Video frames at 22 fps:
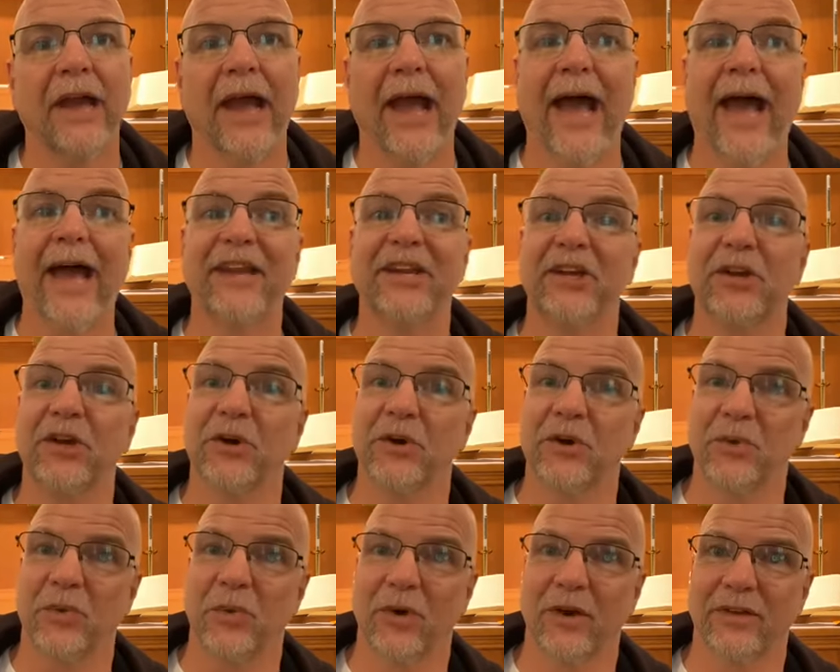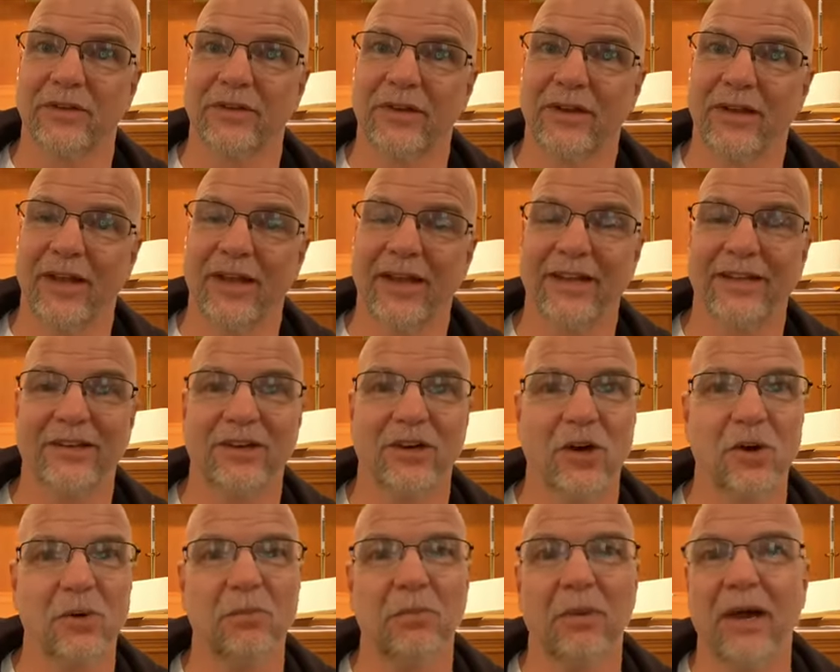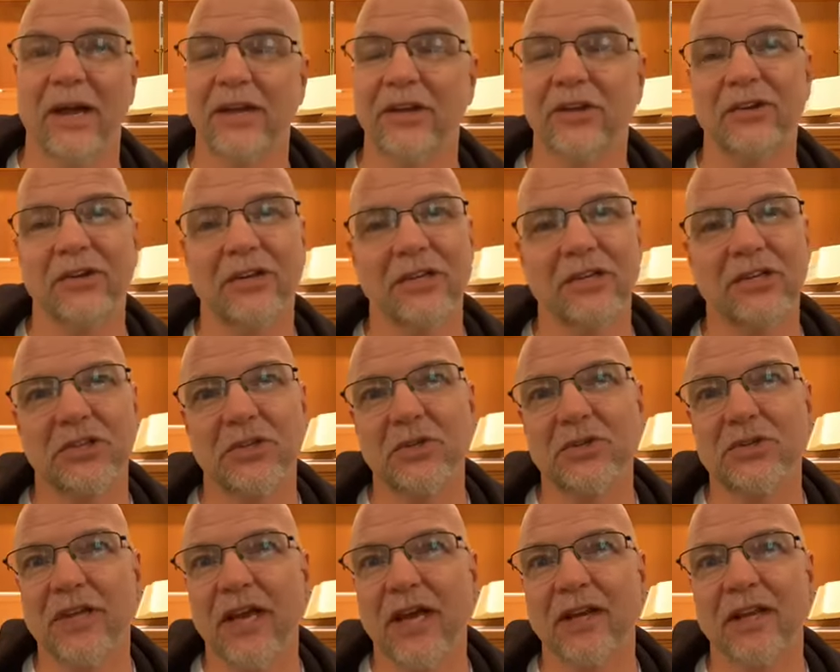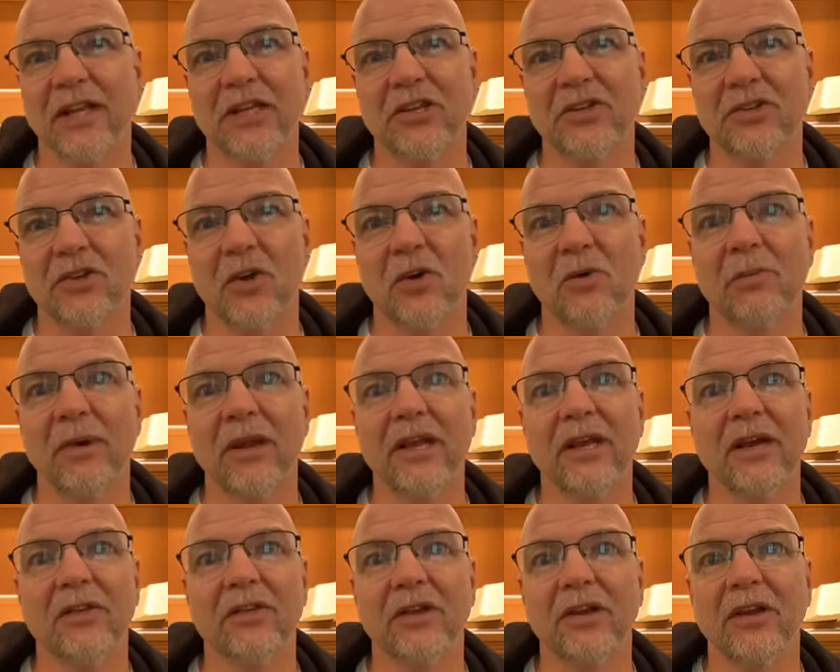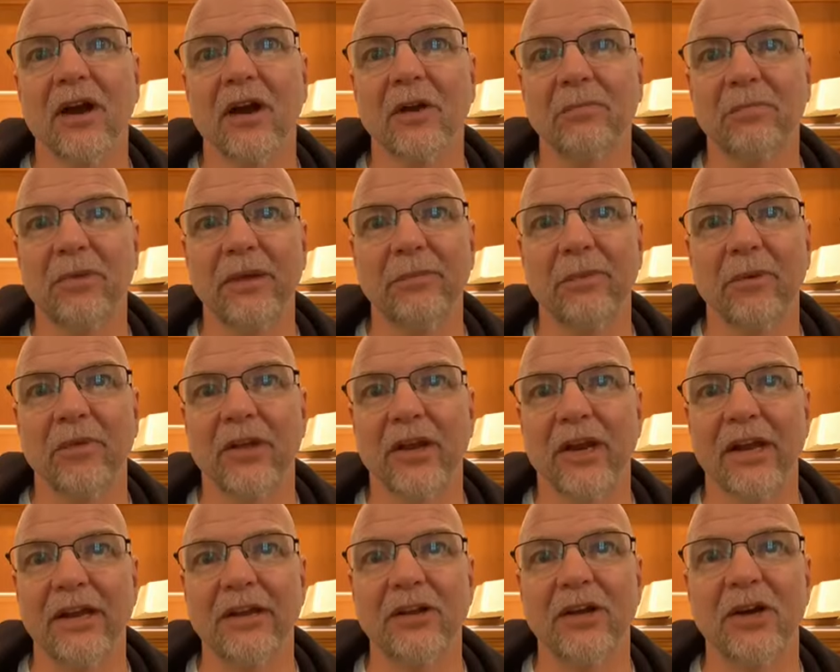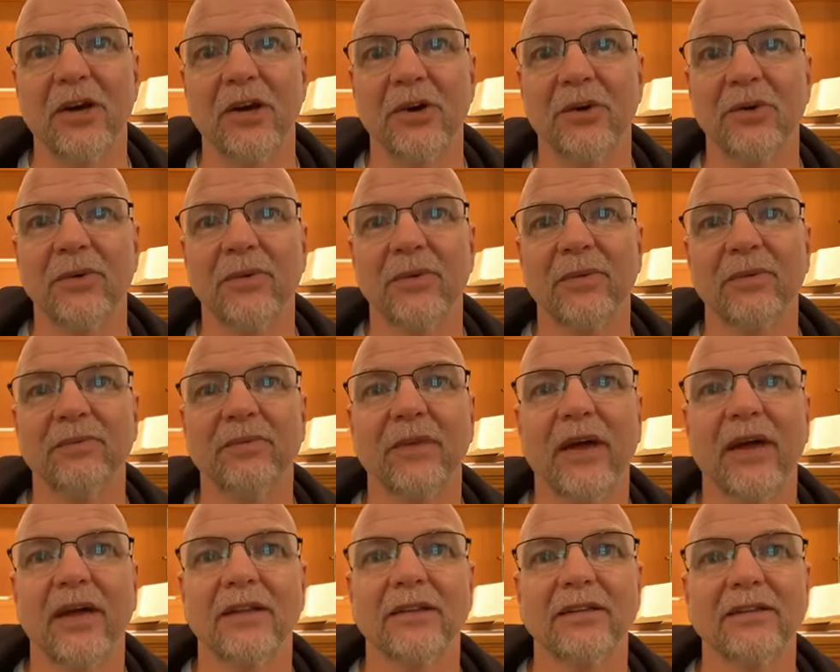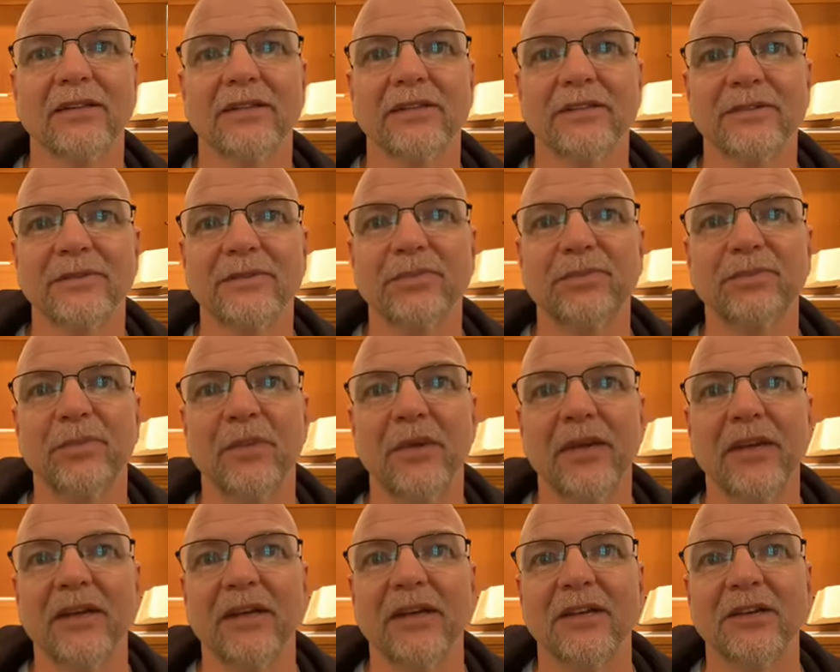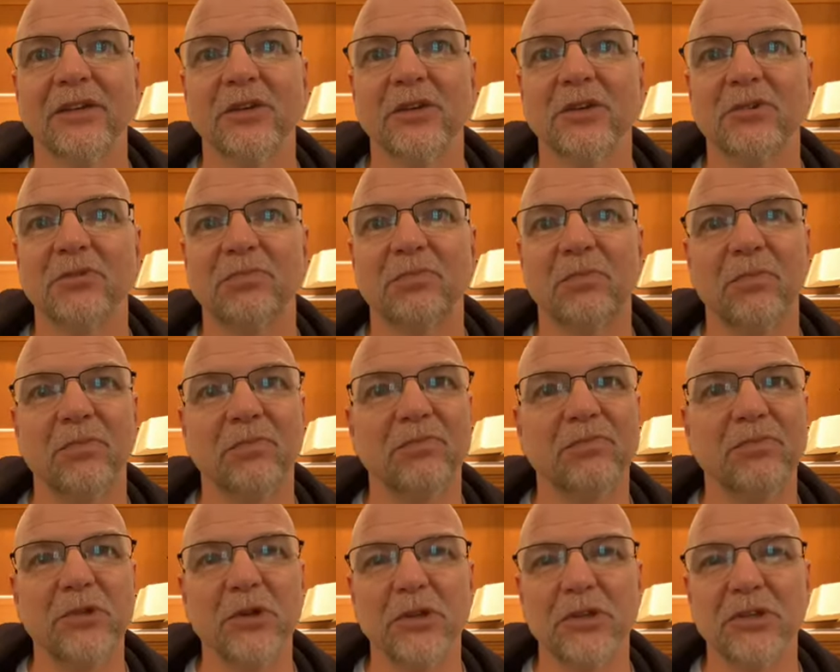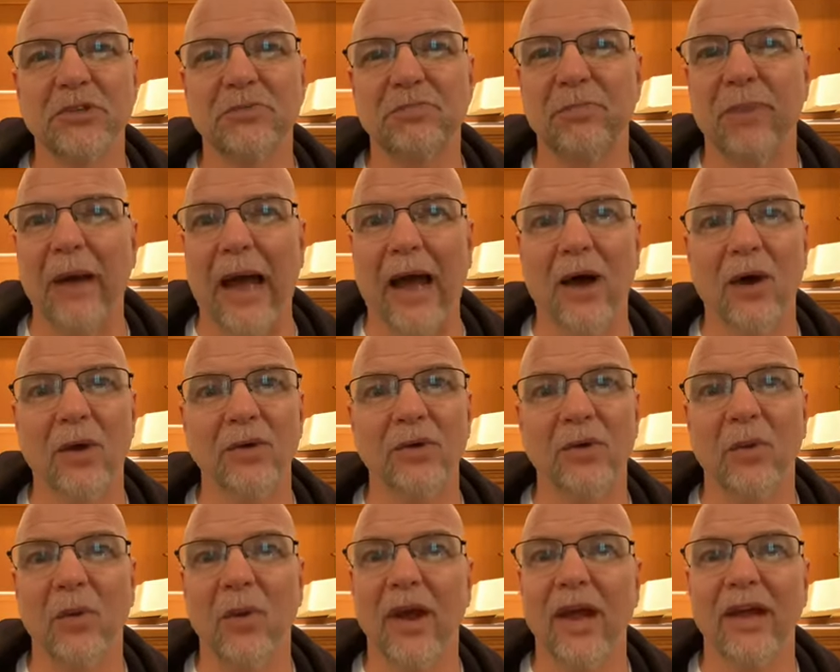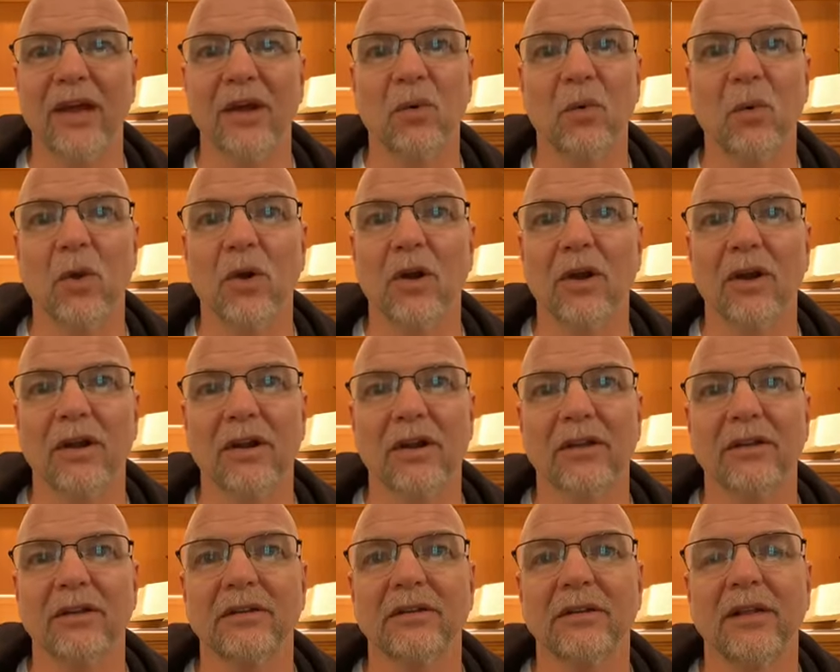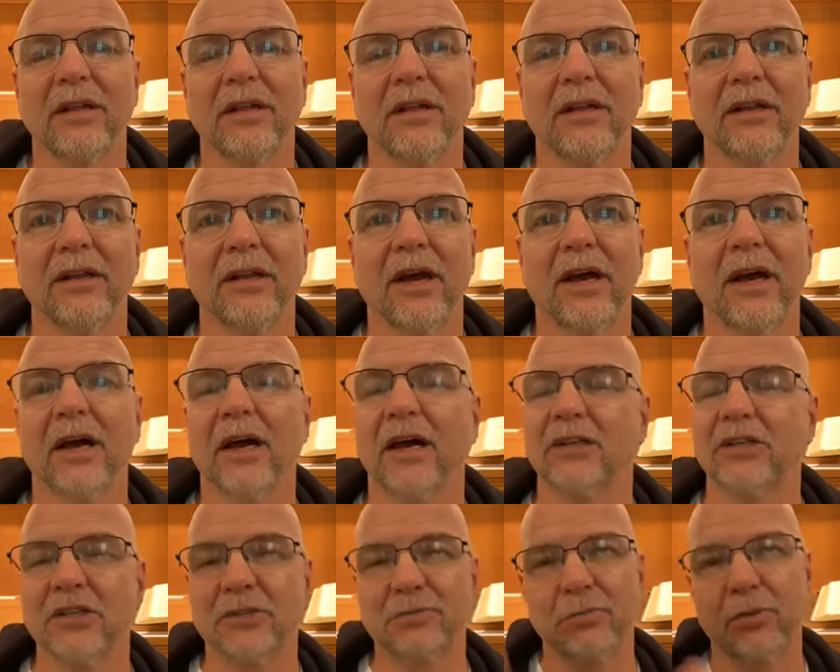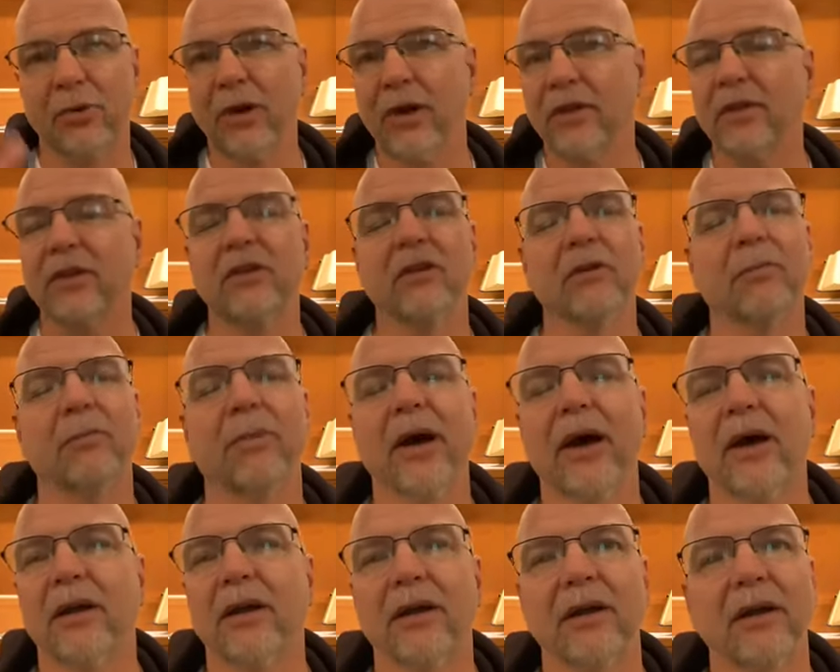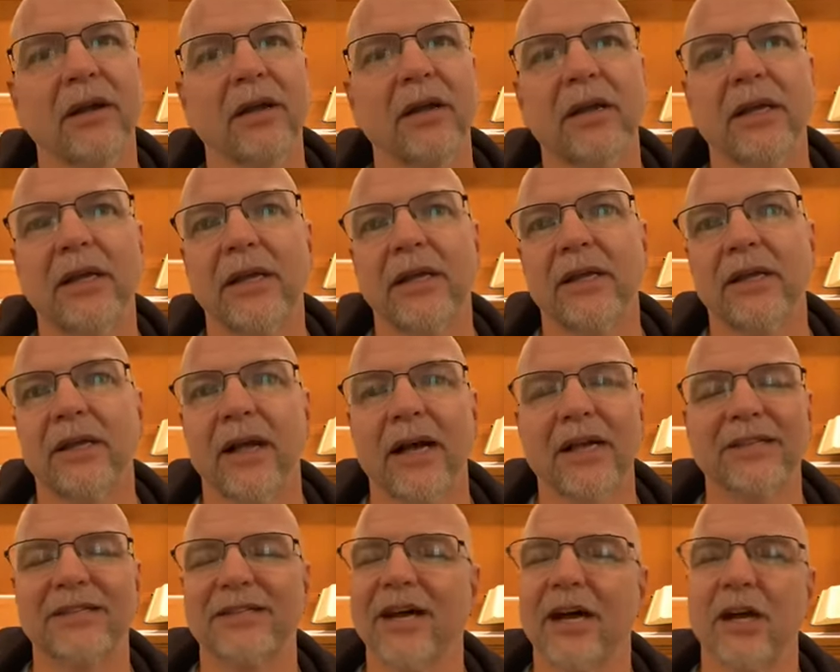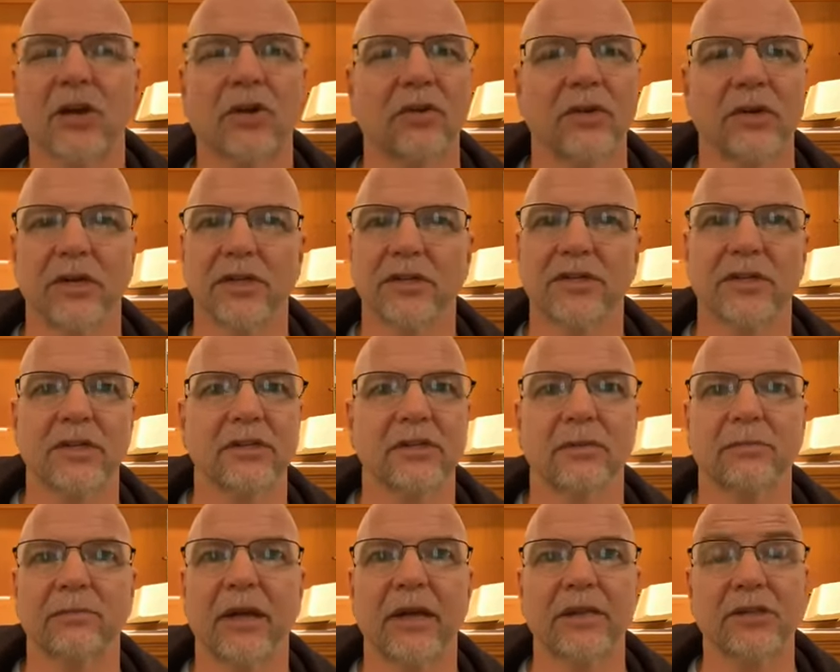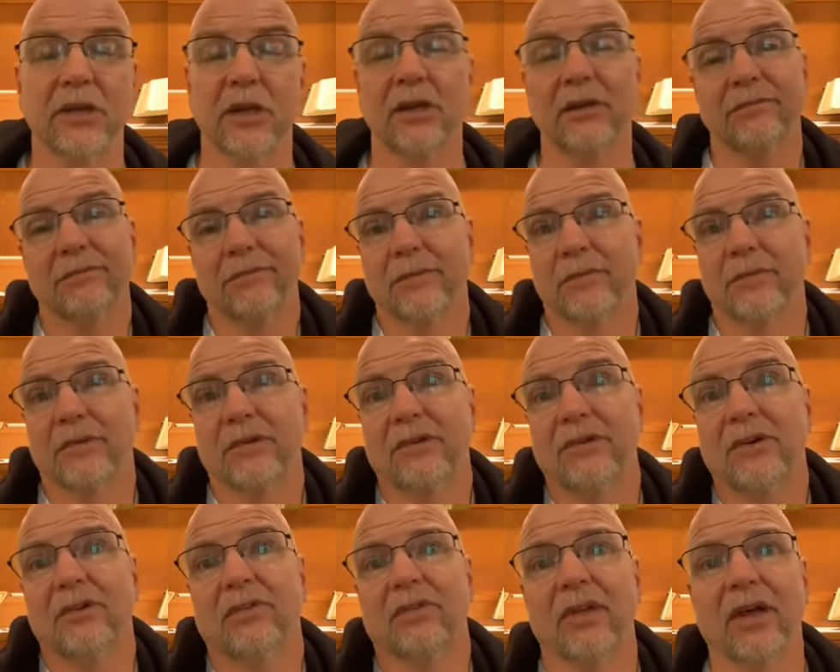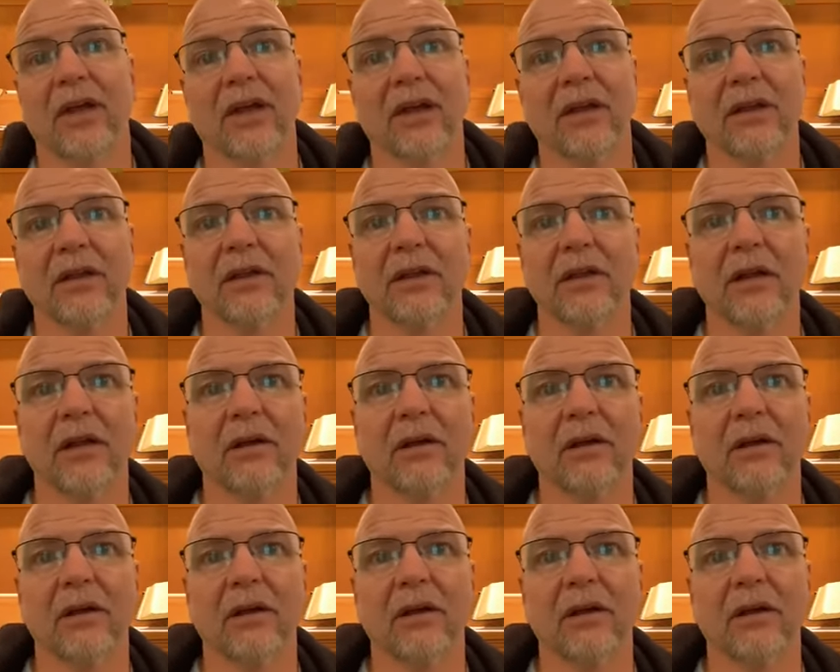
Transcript: you had to go to work today. Oh my goodness, you sound like so many other young people that I know that you just, you just pound away at work. And uh, I just pray that you're better that's not a criticism. That's a good thing.